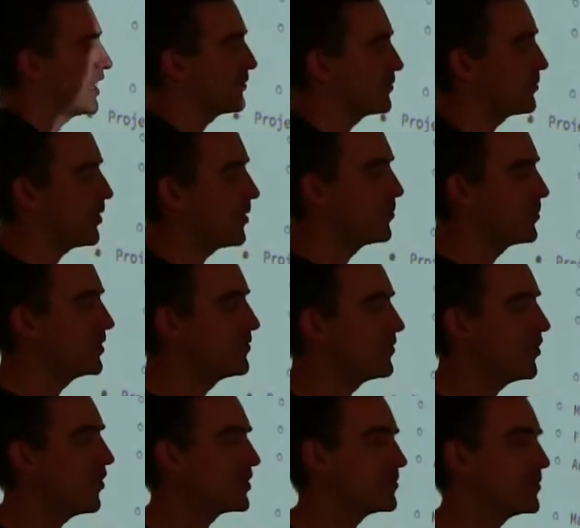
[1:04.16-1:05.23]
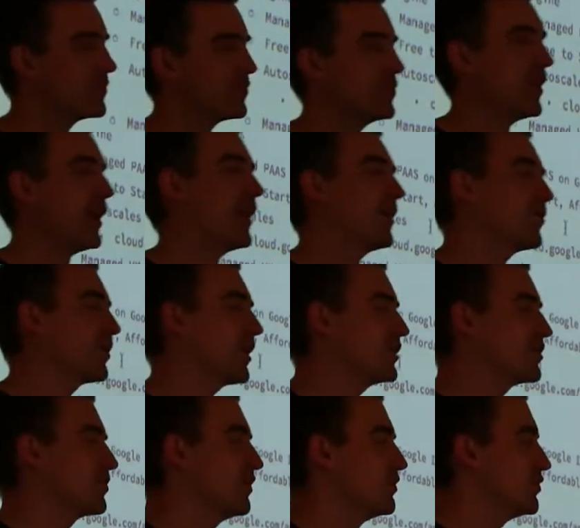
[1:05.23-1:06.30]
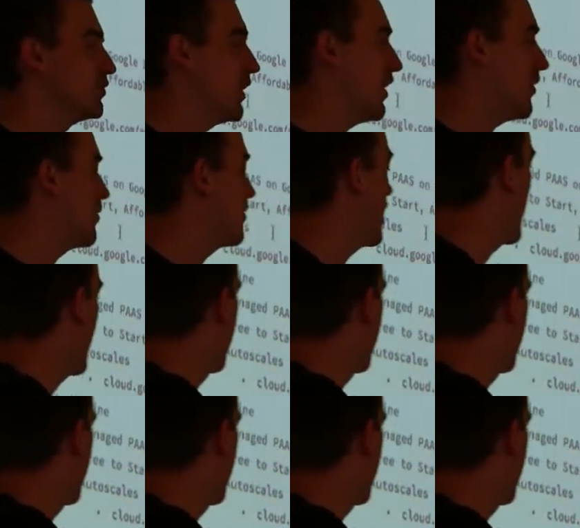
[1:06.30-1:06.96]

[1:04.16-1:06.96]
of gave a, bit of an argument for that when I showed you how I